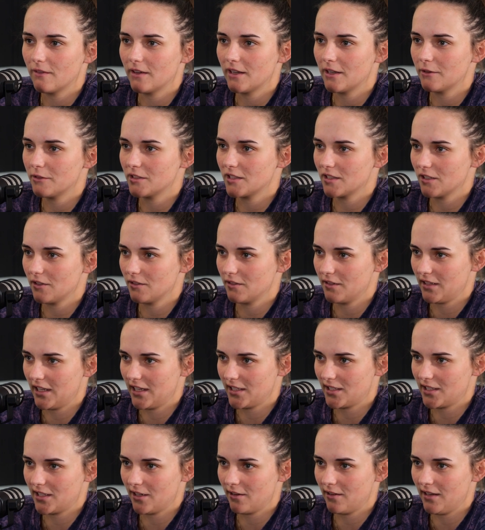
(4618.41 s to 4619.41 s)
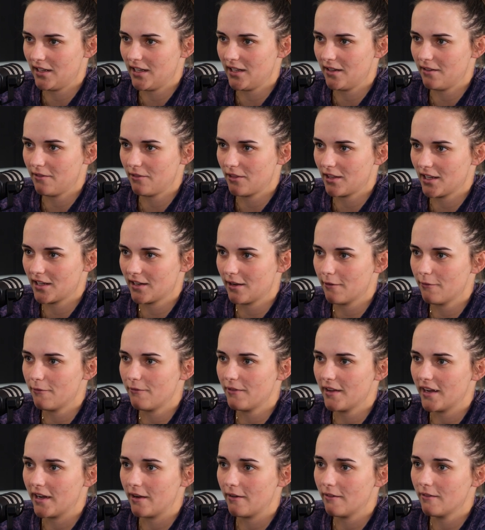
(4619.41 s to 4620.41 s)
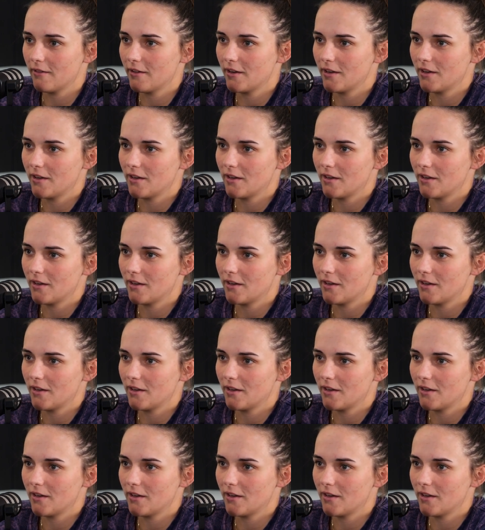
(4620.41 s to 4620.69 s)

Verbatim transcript: that's the only thing I felt,